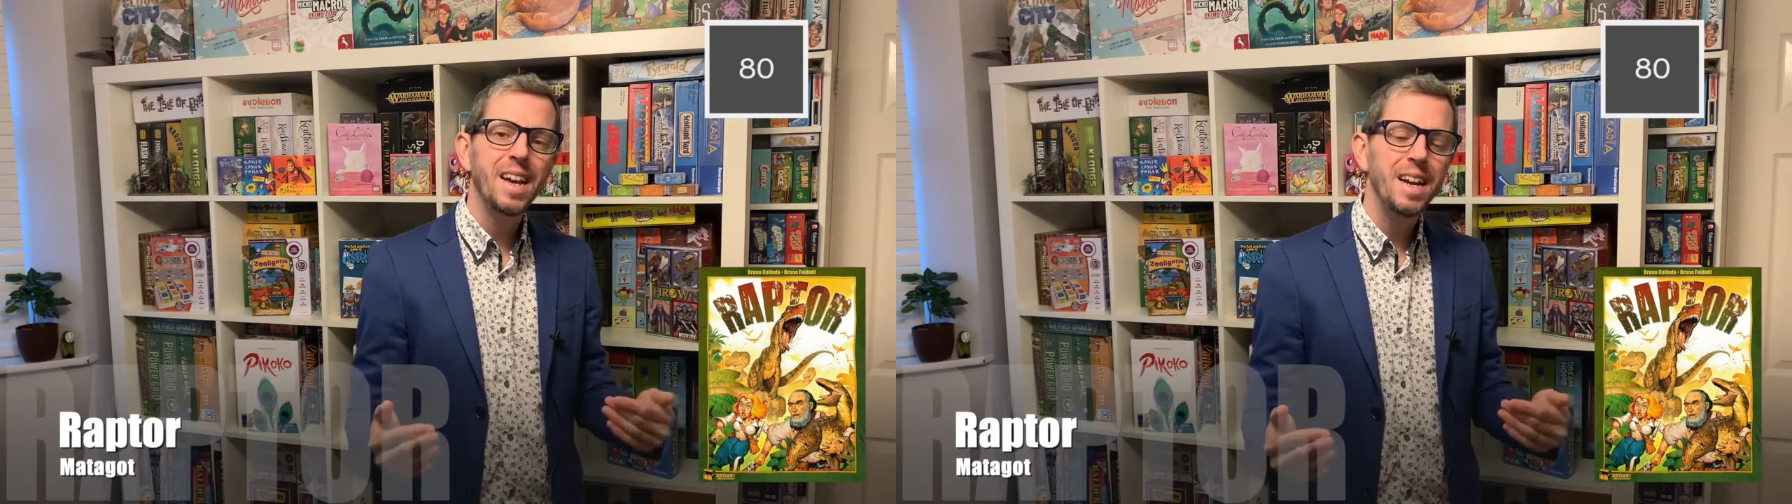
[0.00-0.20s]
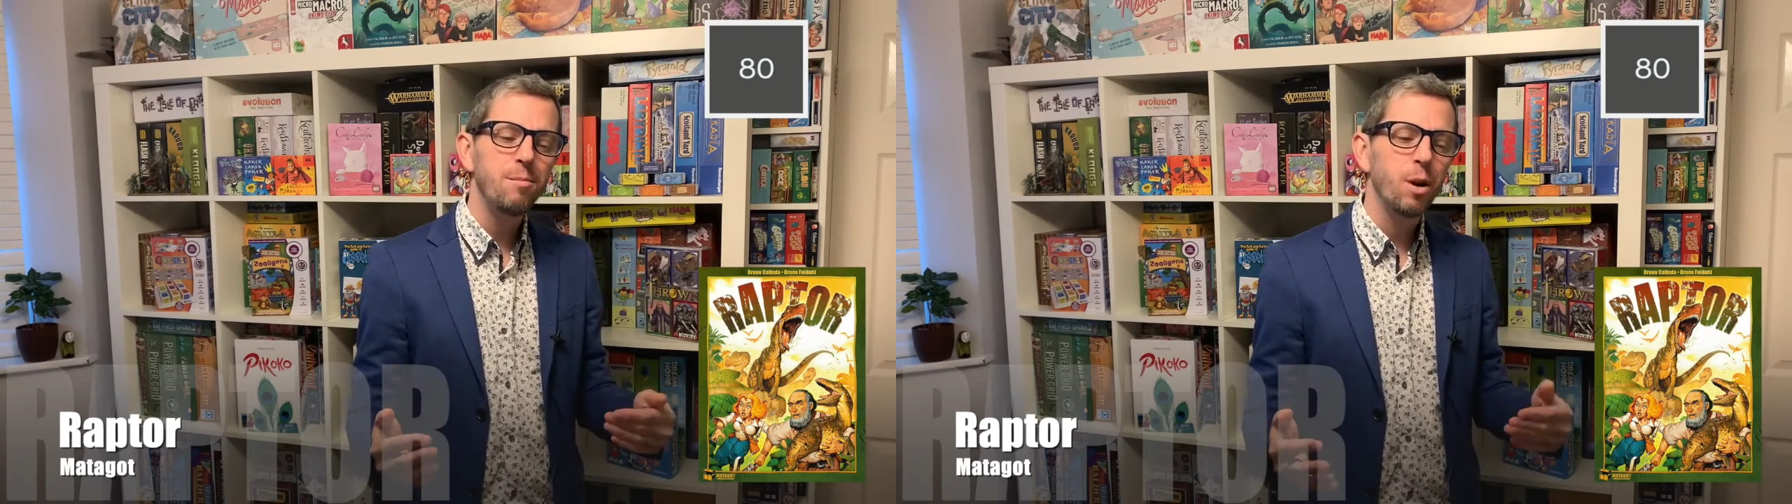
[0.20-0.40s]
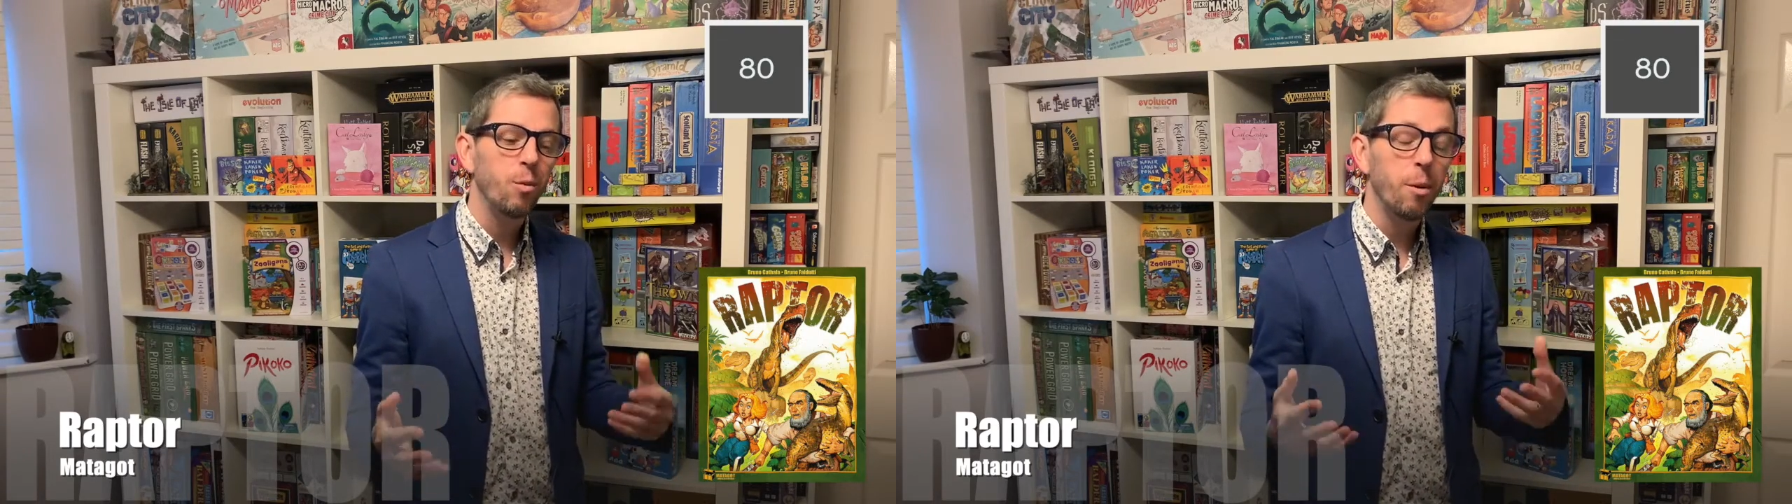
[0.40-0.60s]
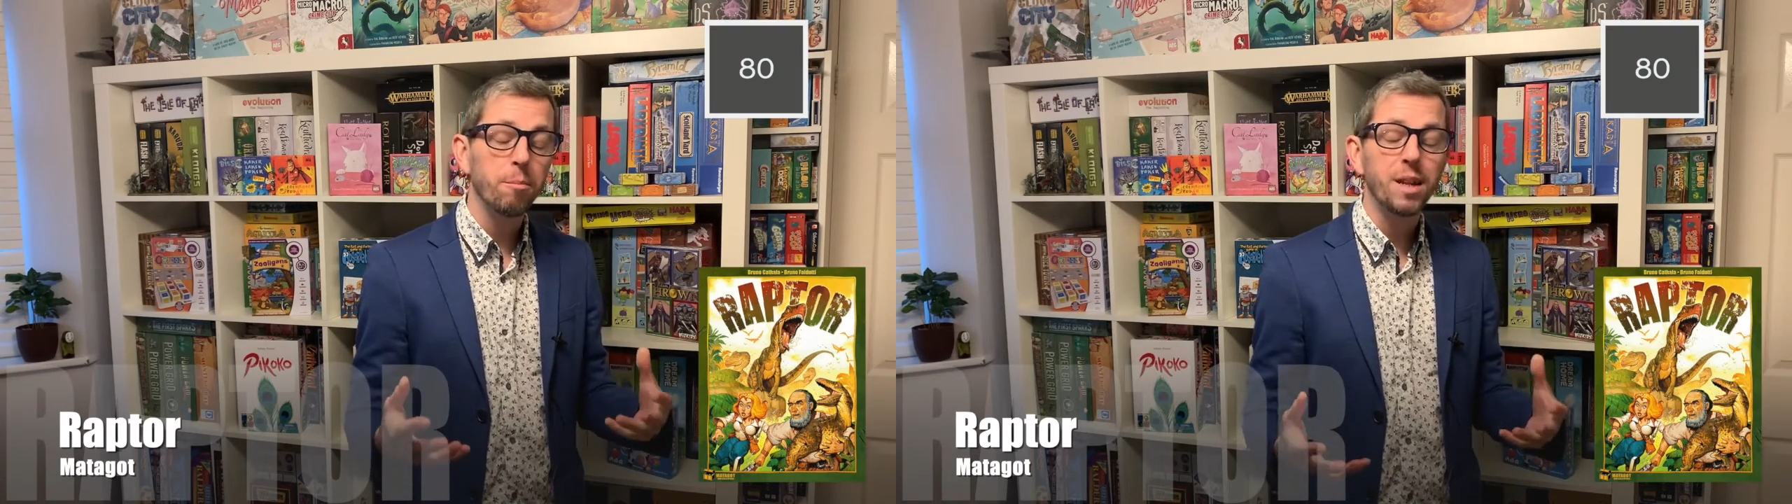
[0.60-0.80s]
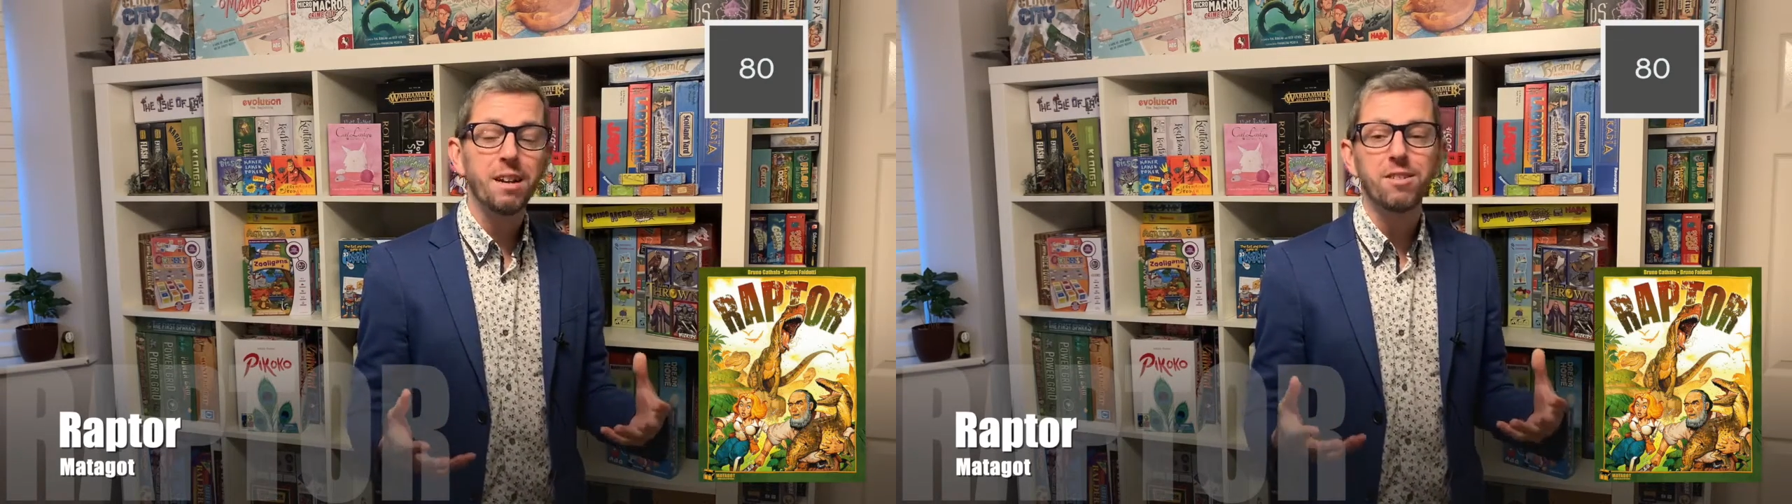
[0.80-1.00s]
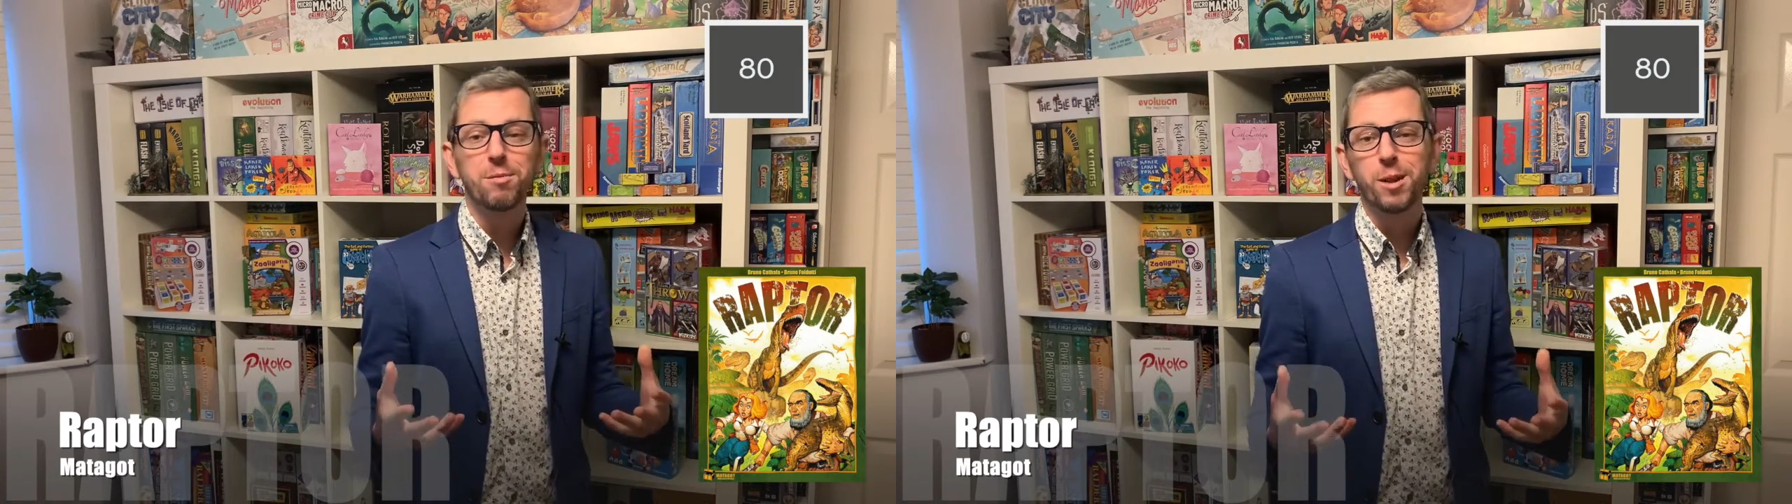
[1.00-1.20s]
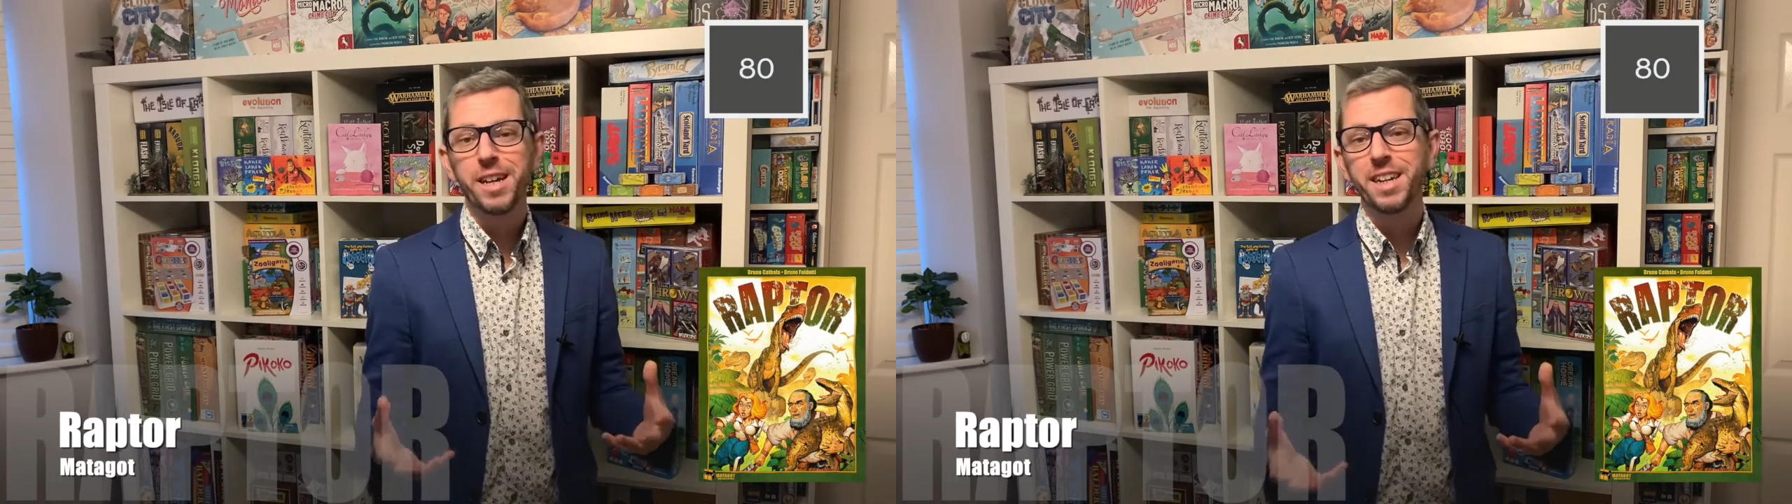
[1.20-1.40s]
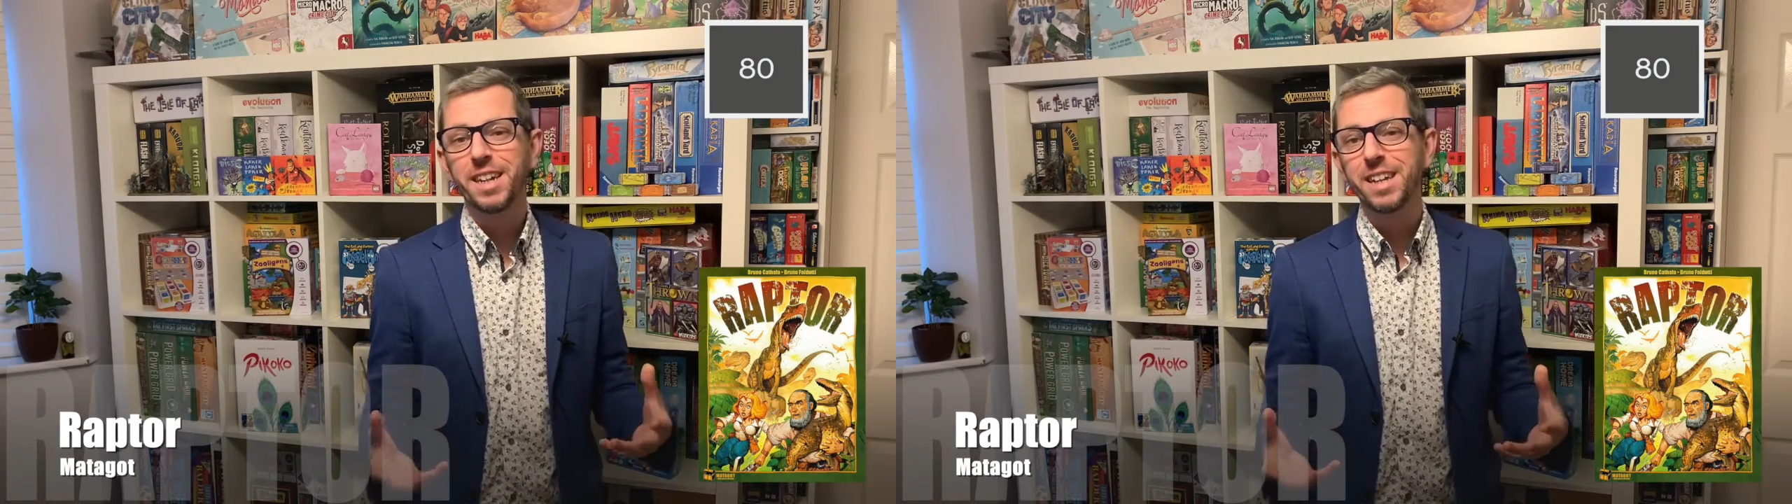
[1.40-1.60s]
game where one player is
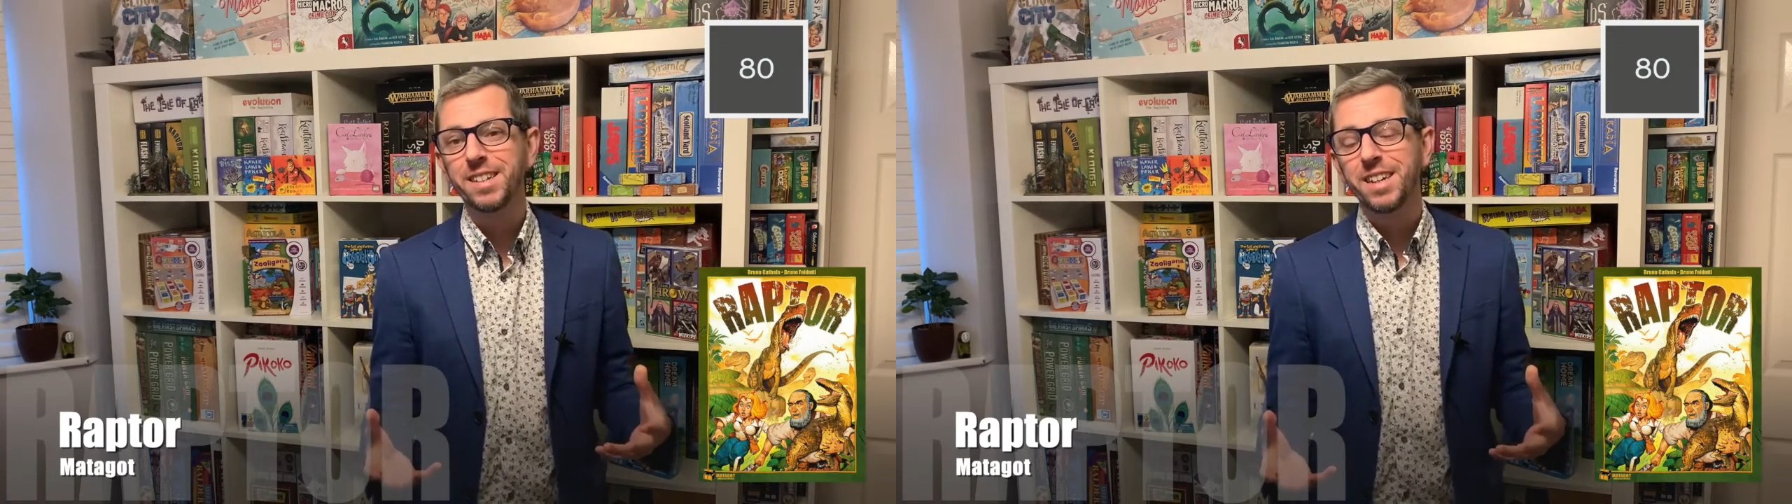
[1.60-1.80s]
playing as